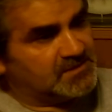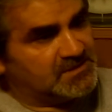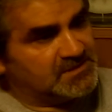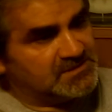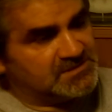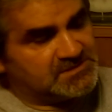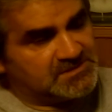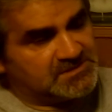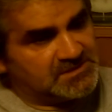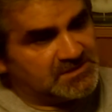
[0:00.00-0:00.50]

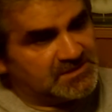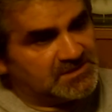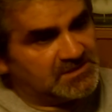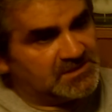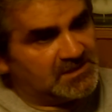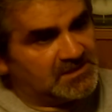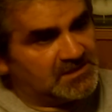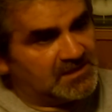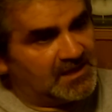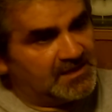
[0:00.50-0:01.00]
he see
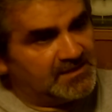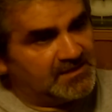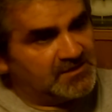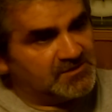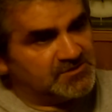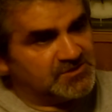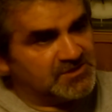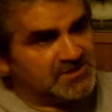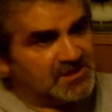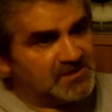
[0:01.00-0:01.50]
that
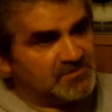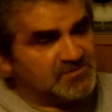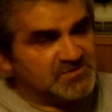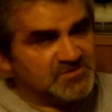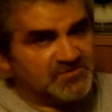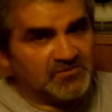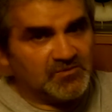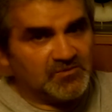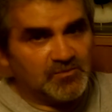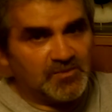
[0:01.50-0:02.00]
energy
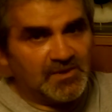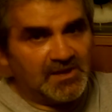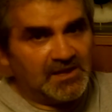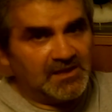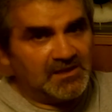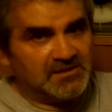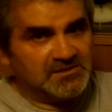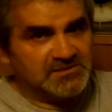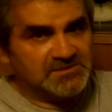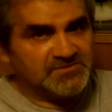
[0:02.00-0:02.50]
comes from
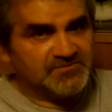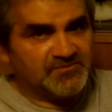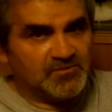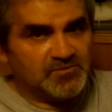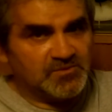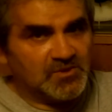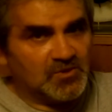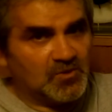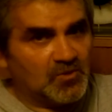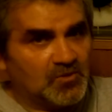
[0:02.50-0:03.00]
angles,
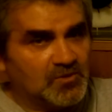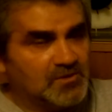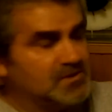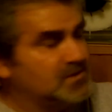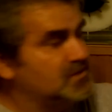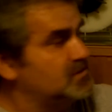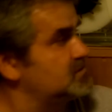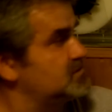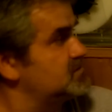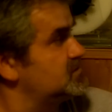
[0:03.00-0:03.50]
from the
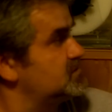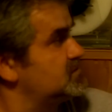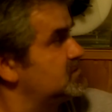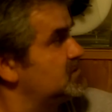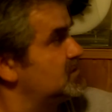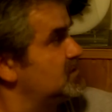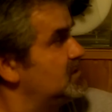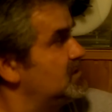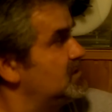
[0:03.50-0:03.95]
corners.